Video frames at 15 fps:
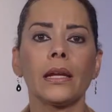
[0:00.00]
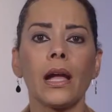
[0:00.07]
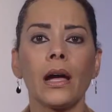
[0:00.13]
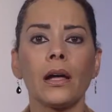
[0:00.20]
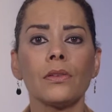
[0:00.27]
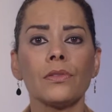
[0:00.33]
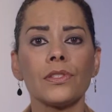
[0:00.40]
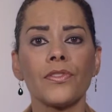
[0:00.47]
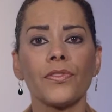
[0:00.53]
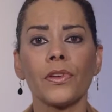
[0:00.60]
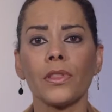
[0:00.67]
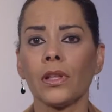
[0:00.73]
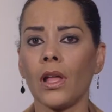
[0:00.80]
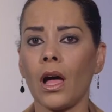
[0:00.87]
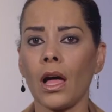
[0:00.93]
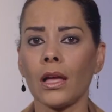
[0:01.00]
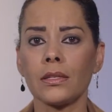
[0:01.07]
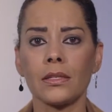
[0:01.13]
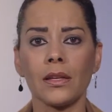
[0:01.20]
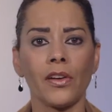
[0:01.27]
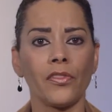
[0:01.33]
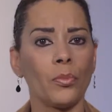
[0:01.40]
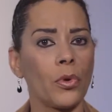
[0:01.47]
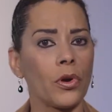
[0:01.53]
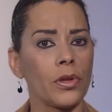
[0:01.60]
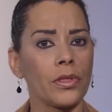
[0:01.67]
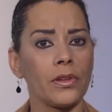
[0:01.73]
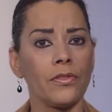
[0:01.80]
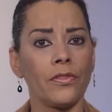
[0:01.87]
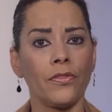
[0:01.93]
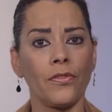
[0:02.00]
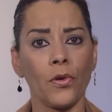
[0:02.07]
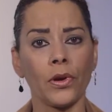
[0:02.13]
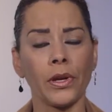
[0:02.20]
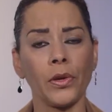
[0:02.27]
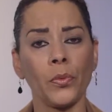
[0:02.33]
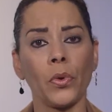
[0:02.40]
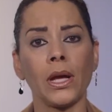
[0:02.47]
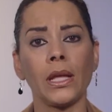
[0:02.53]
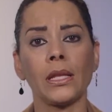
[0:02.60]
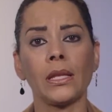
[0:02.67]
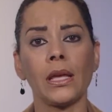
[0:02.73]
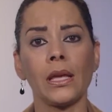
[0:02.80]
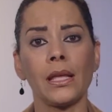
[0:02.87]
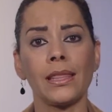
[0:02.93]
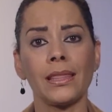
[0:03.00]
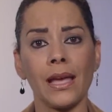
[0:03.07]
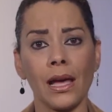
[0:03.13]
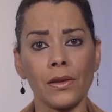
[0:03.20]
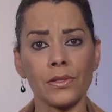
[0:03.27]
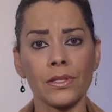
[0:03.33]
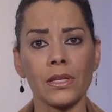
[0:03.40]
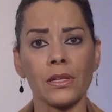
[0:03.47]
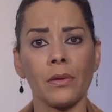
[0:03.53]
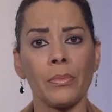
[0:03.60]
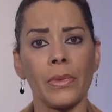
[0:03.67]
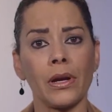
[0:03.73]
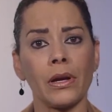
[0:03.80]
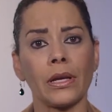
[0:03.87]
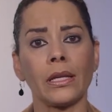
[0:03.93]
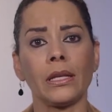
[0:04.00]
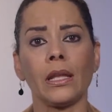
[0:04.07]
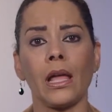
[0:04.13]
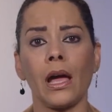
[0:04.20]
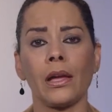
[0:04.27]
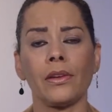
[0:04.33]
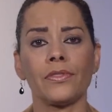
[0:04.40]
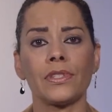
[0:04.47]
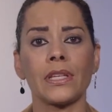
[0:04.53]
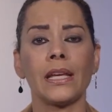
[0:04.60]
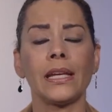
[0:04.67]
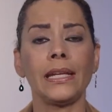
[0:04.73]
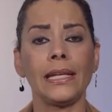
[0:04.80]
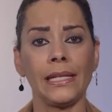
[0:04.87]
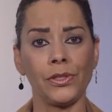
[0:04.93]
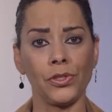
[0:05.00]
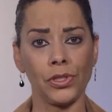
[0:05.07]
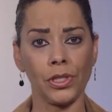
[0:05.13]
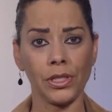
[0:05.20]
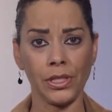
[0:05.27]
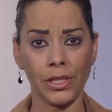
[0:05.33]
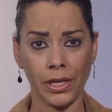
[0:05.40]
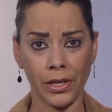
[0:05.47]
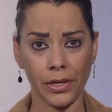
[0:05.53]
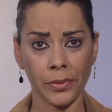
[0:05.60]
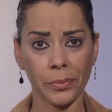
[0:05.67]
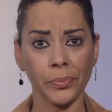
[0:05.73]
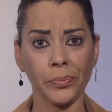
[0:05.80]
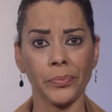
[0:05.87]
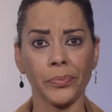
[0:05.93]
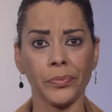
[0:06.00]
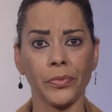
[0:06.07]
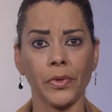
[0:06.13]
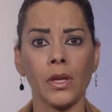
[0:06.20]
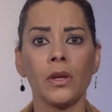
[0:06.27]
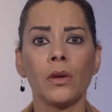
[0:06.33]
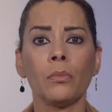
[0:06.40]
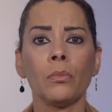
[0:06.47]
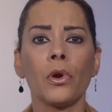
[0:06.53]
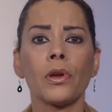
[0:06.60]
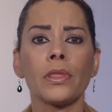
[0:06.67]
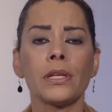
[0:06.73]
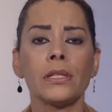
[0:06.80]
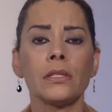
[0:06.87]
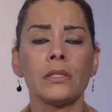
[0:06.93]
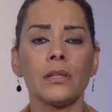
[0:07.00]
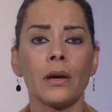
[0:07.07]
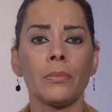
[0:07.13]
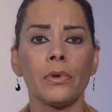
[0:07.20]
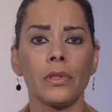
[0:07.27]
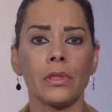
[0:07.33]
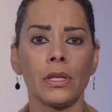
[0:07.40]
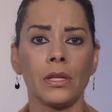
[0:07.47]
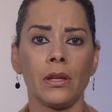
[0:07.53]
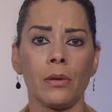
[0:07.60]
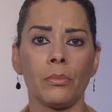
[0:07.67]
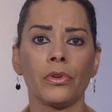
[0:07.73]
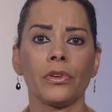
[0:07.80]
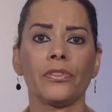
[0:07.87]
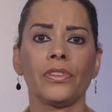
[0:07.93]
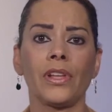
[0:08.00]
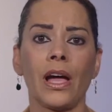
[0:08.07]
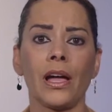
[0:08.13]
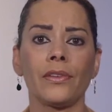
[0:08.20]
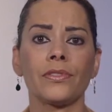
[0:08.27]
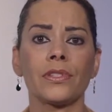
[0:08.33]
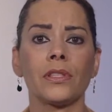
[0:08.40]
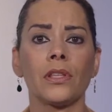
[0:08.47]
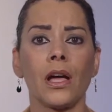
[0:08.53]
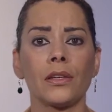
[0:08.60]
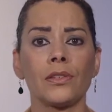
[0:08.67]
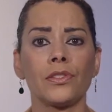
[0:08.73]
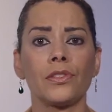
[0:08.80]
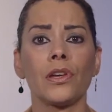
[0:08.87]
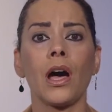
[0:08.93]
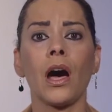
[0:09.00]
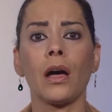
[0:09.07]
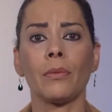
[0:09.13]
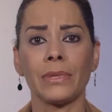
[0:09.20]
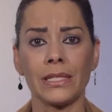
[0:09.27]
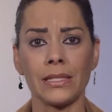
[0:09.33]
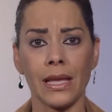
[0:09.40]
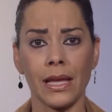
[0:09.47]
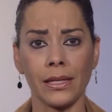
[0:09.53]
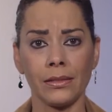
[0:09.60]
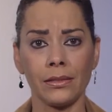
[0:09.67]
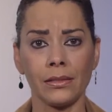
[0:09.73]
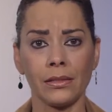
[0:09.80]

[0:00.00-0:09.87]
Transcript: accounts for the loss of more than 41,000 American lives each year more than double the number of lives lost to homicide.